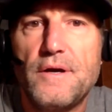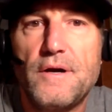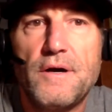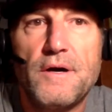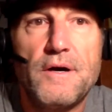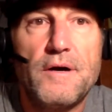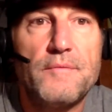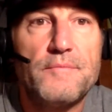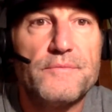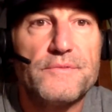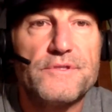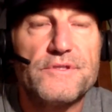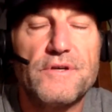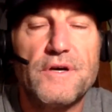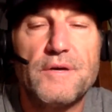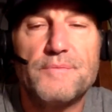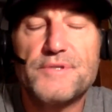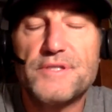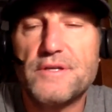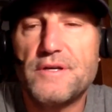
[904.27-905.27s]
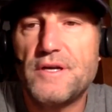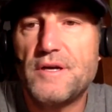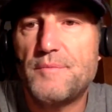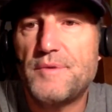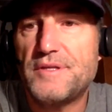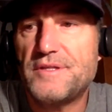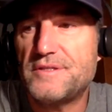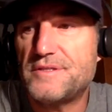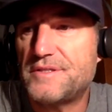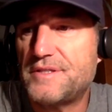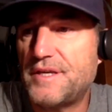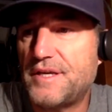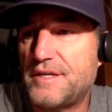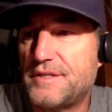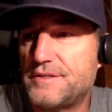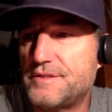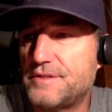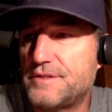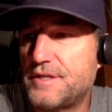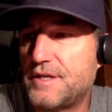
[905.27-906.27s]
So I'm sorry I'm on this
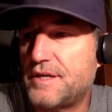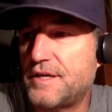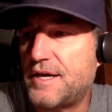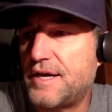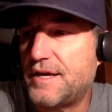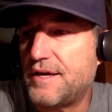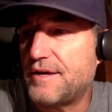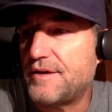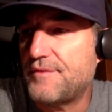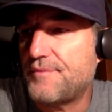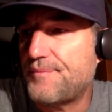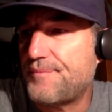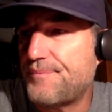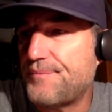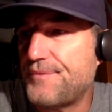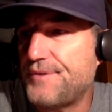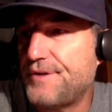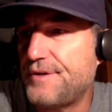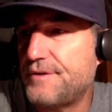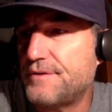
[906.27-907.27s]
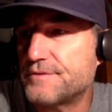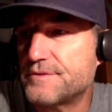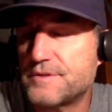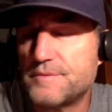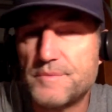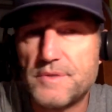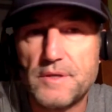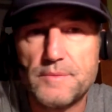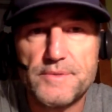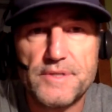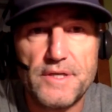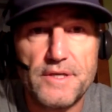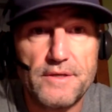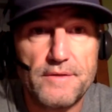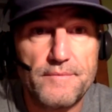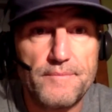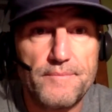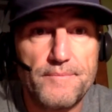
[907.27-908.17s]
tangent, and sometimes I